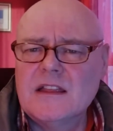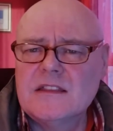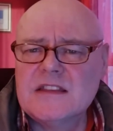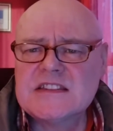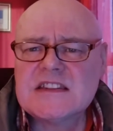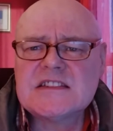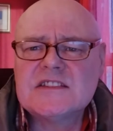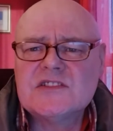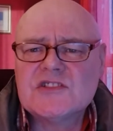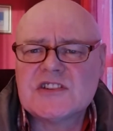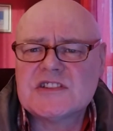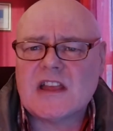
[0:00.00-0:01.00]
This
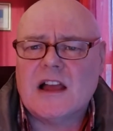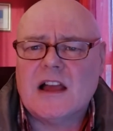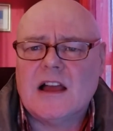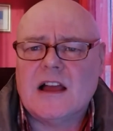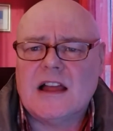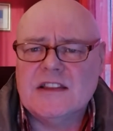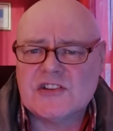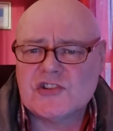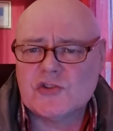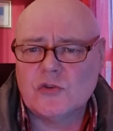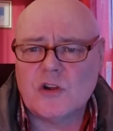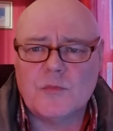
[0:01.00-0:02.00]
isn't just an
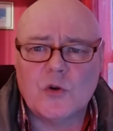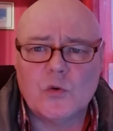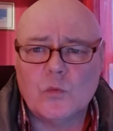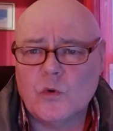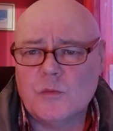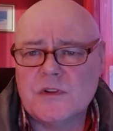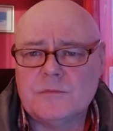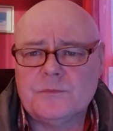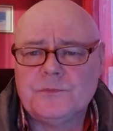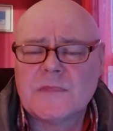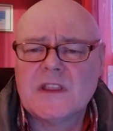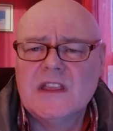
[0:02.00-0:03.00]
issue about women.
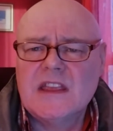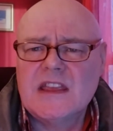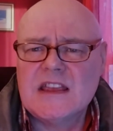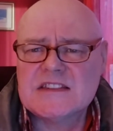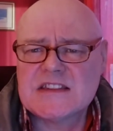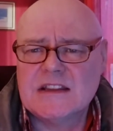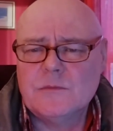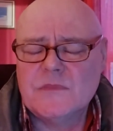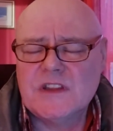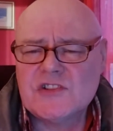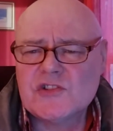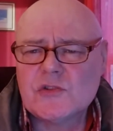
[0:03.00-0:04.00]
It's
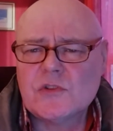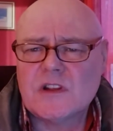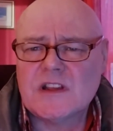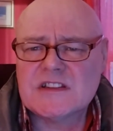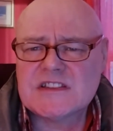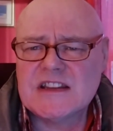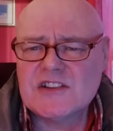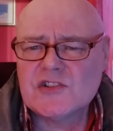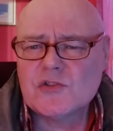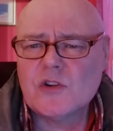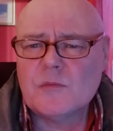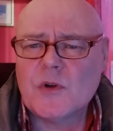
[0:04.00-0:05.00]
an
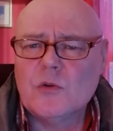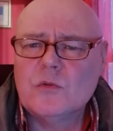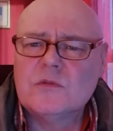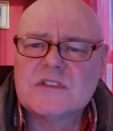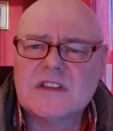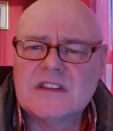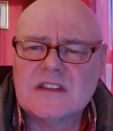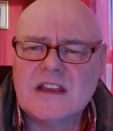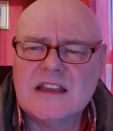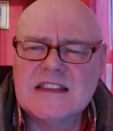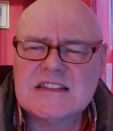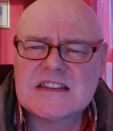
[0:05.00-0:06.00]
issue about
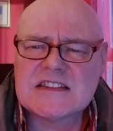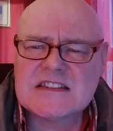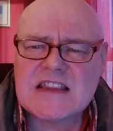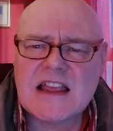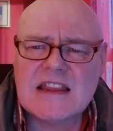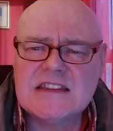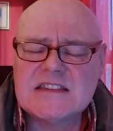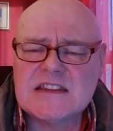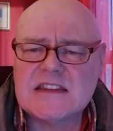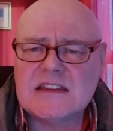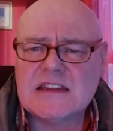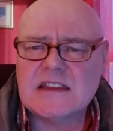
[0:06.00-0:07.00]

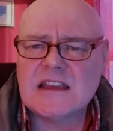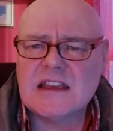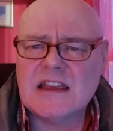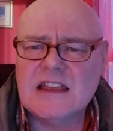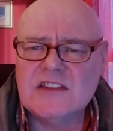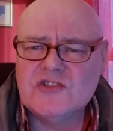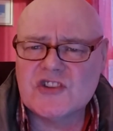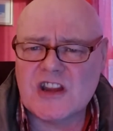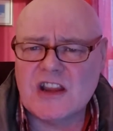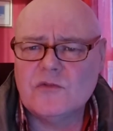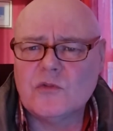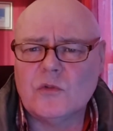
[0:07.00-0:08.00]
society in
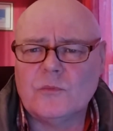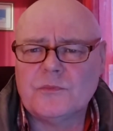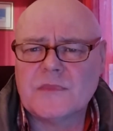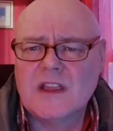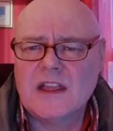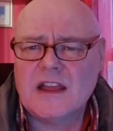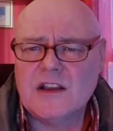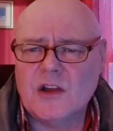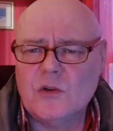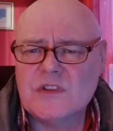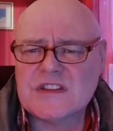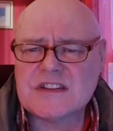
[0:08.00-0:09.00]
general and
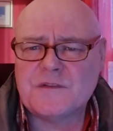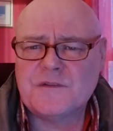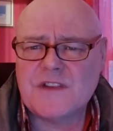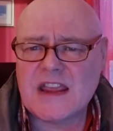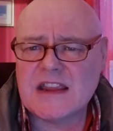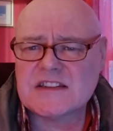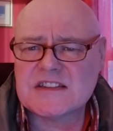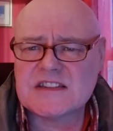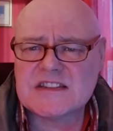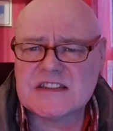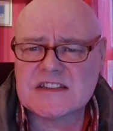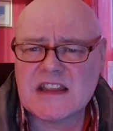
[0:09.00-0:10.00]
how this affects
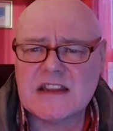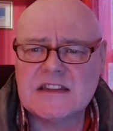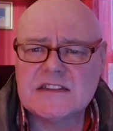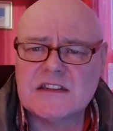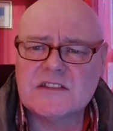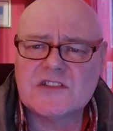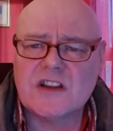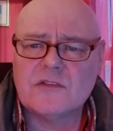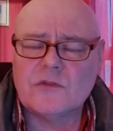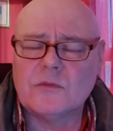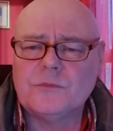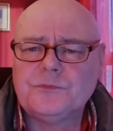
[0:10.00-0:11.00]
society in
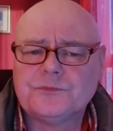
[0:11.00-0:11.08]
general.